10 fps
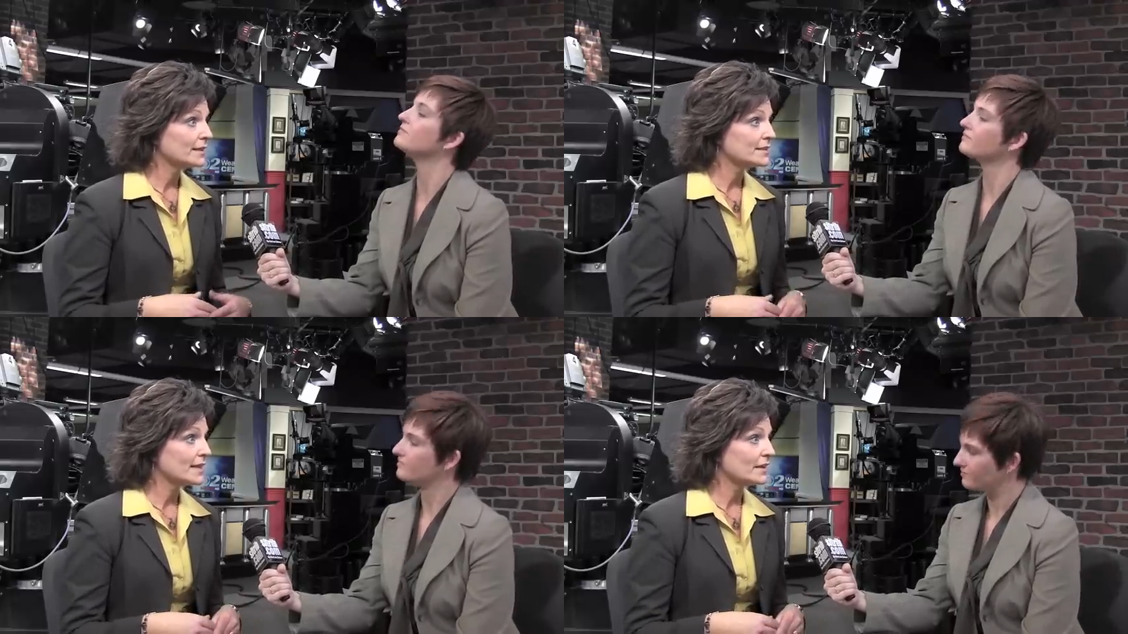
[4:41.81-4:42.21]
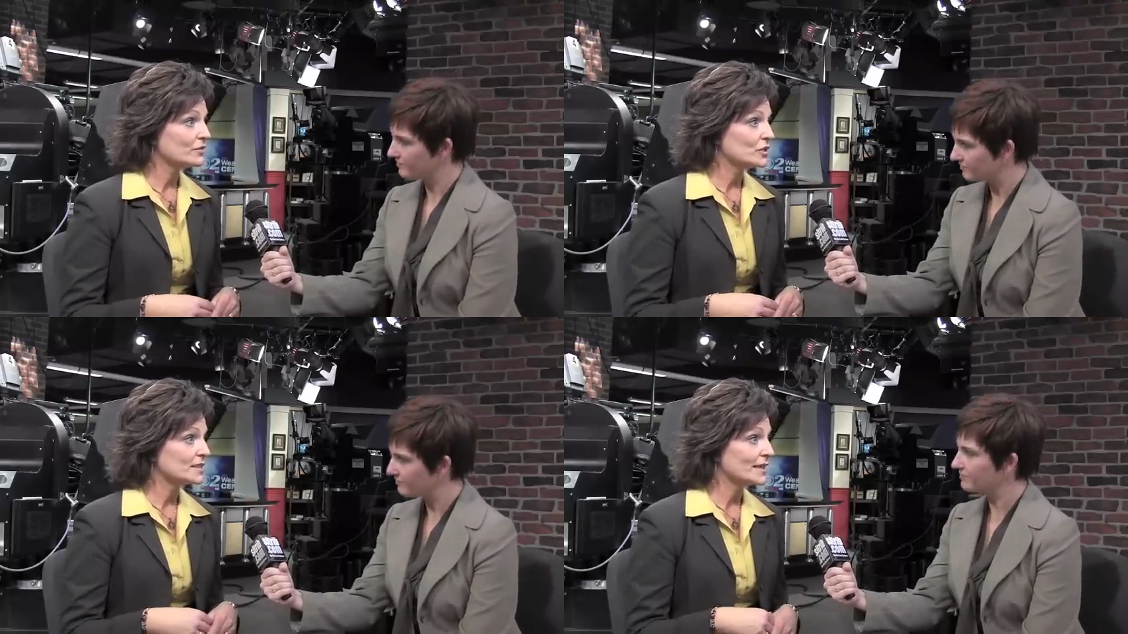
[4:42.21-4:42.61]
Speaker 1: instead
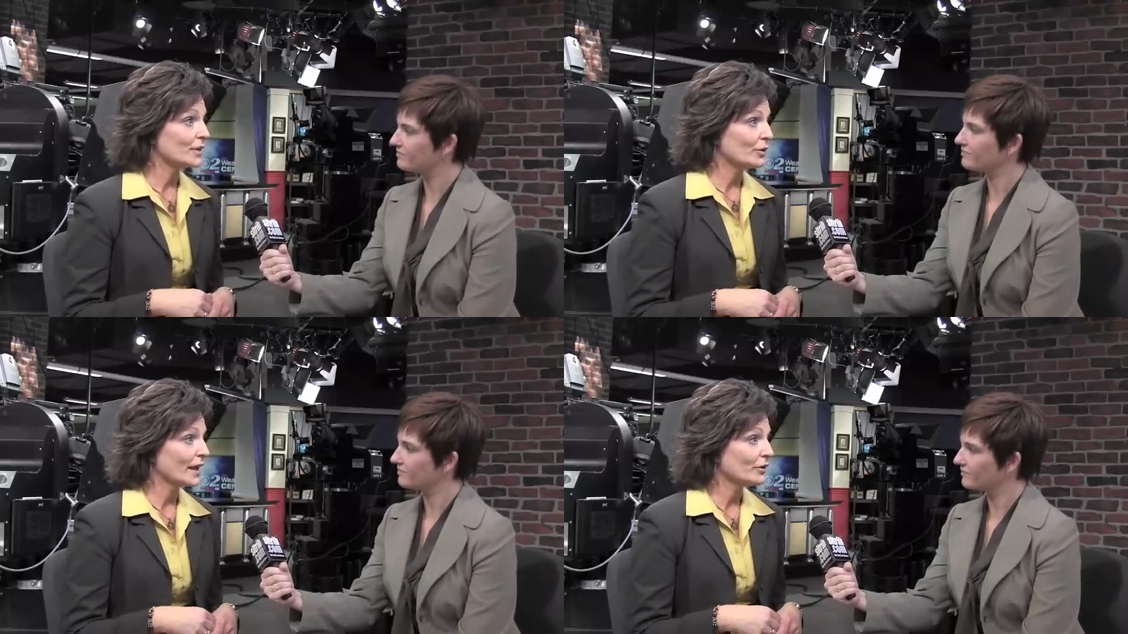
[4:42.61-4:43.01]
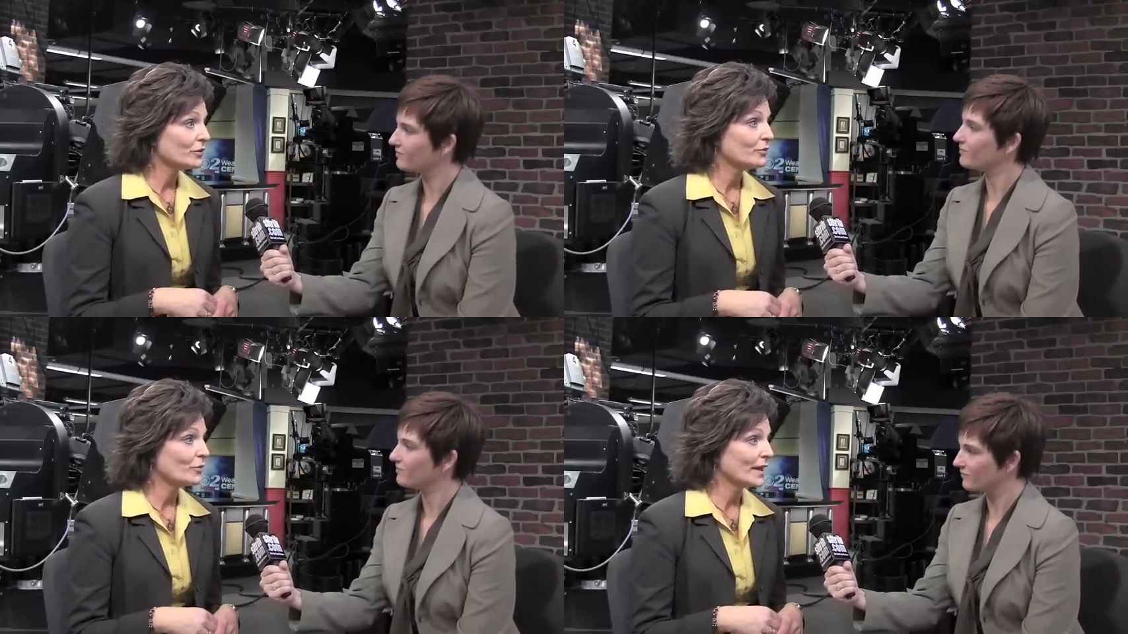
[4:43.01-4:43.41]
of just sitting
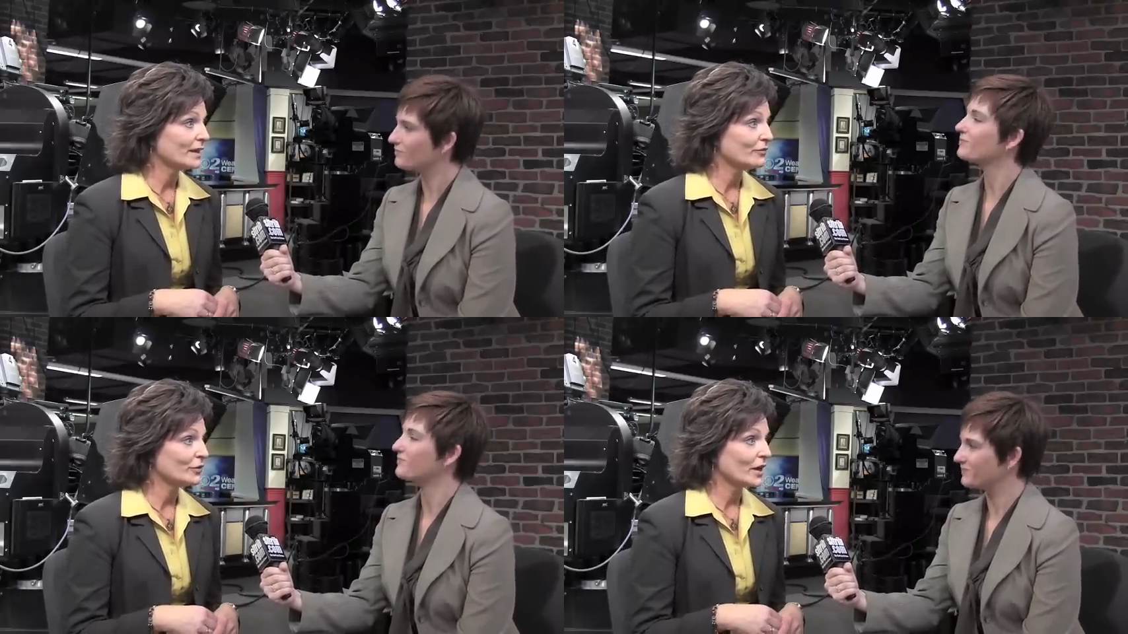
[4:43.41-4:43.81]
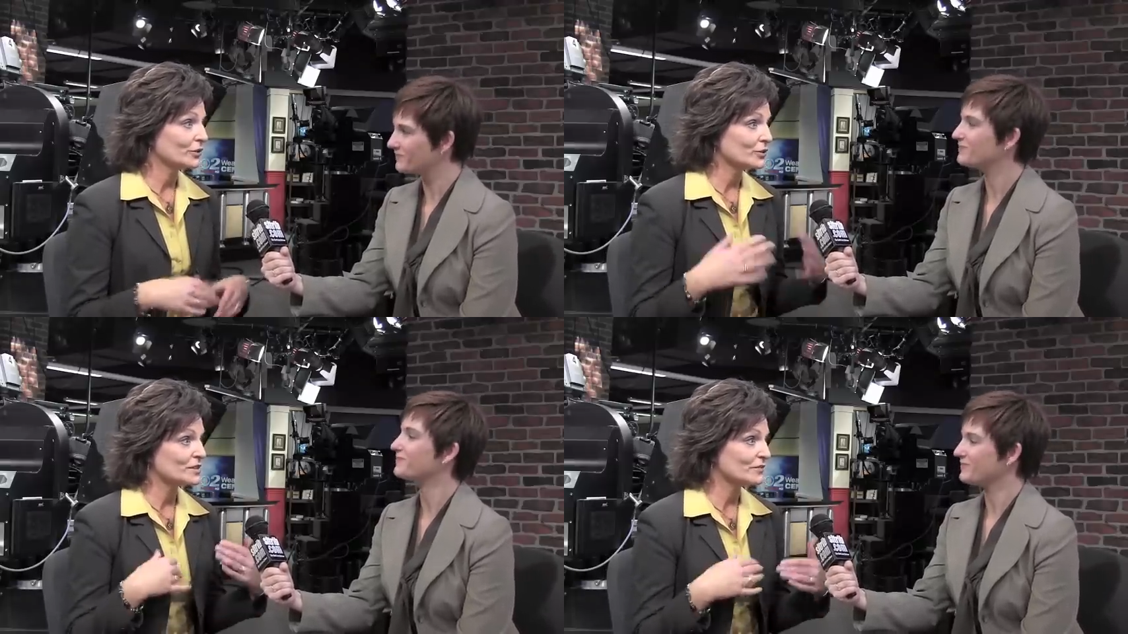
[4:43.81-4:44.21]
around waiting for
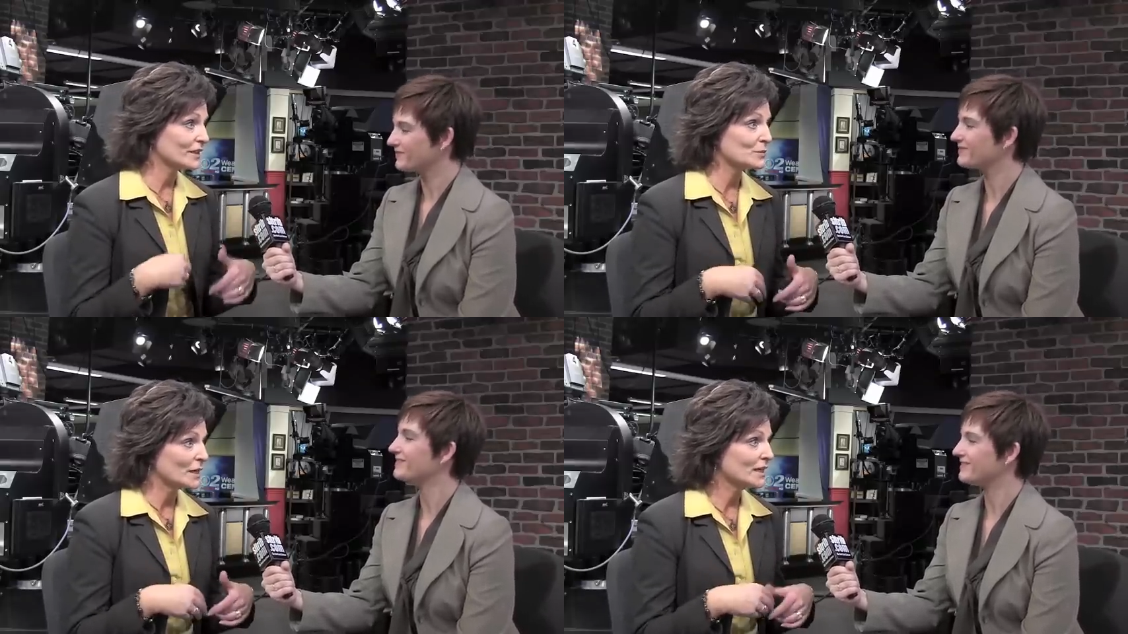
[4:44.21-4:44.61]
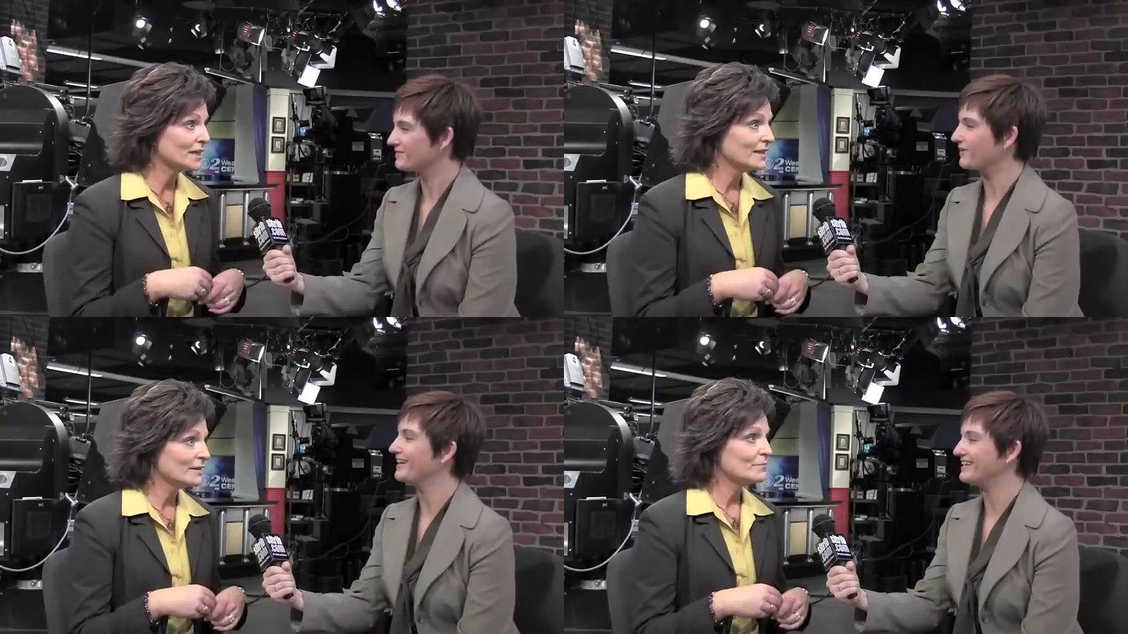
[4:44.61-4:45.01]
doctors to fix
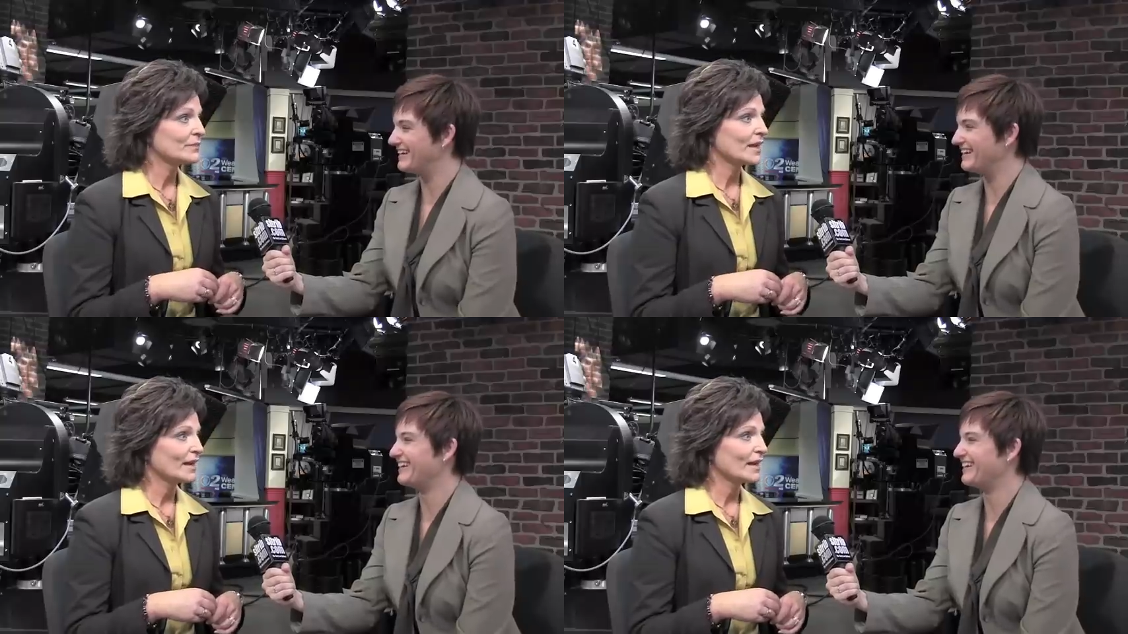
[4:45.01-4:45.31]
me. Right.